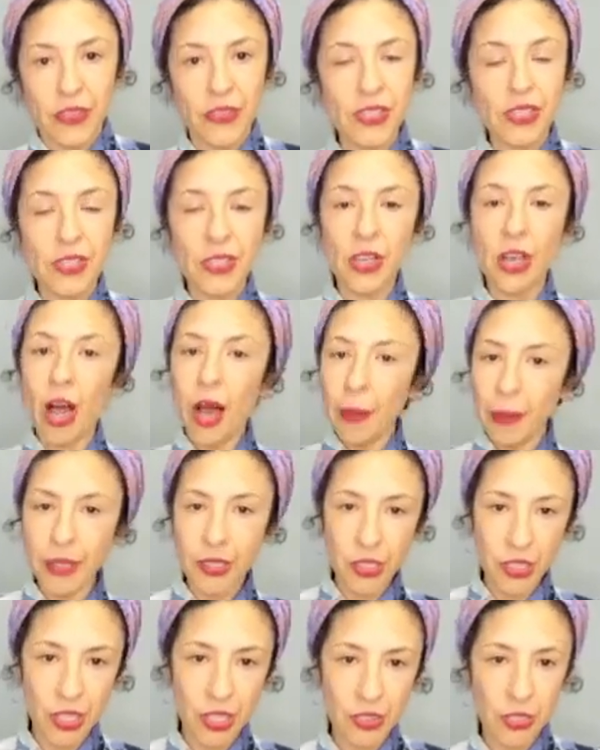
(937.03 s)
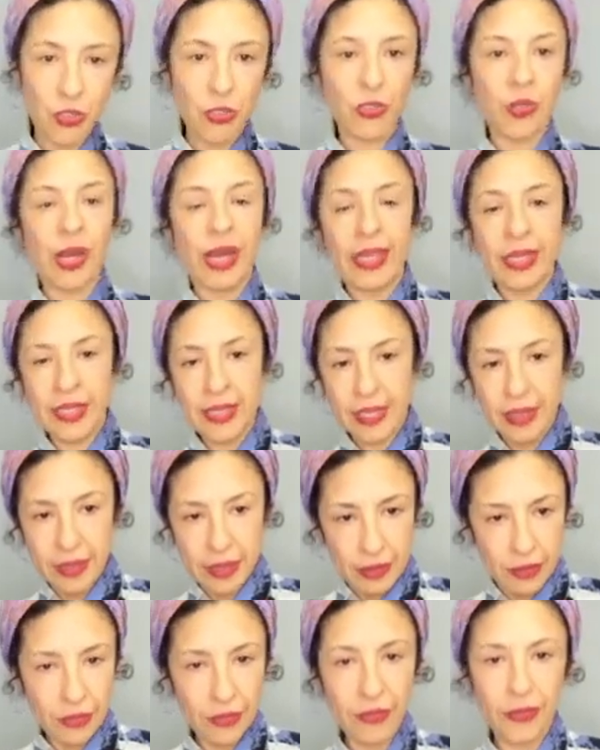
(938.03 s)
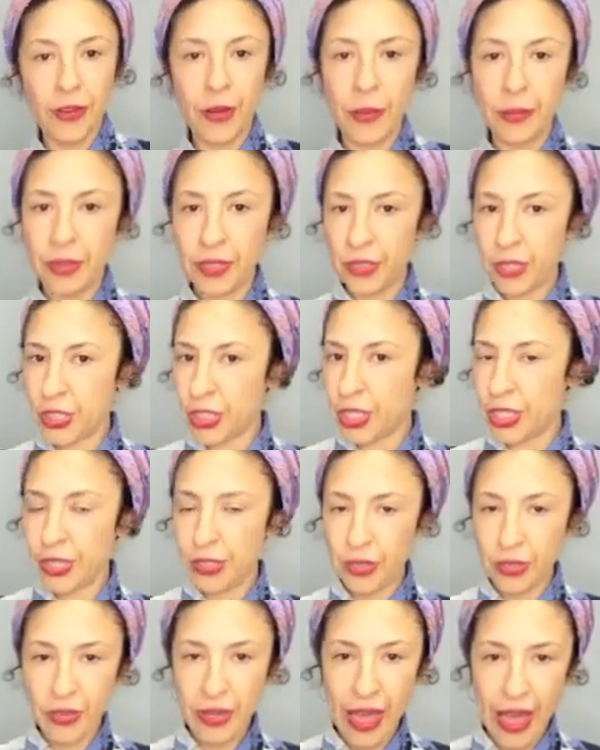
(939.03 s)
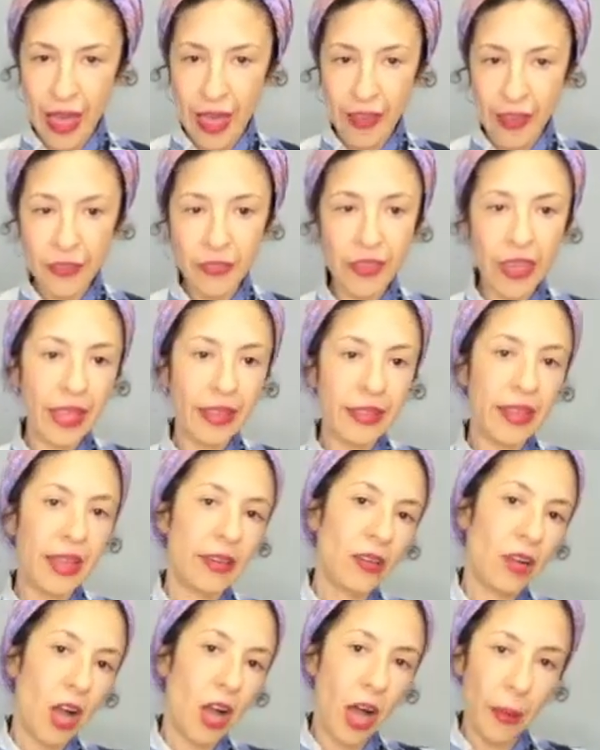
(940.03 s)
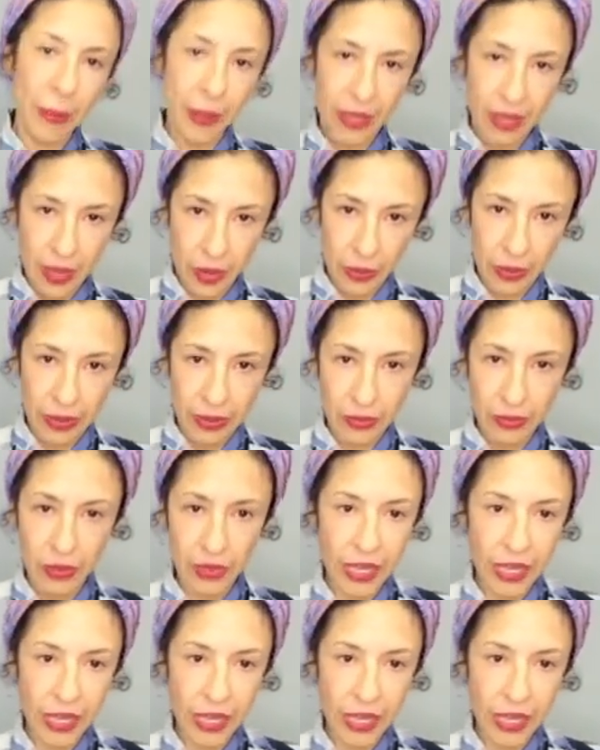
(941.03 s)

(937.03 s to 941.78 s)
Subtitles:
Just copy a shirt, trace from the shirt you have, and then copy that one.